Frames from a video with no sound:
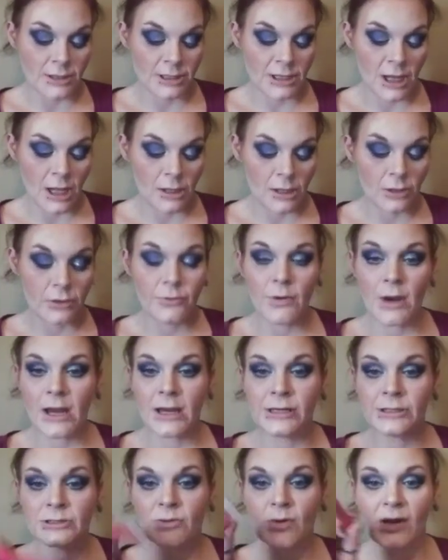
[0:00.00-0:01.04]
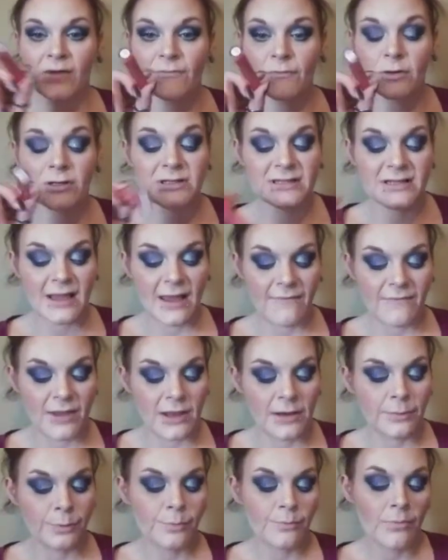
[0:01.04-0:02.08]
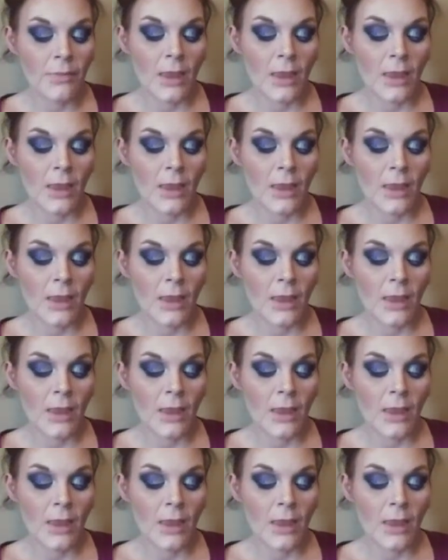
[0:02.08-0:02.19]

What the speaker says: Colored Rain 24/7,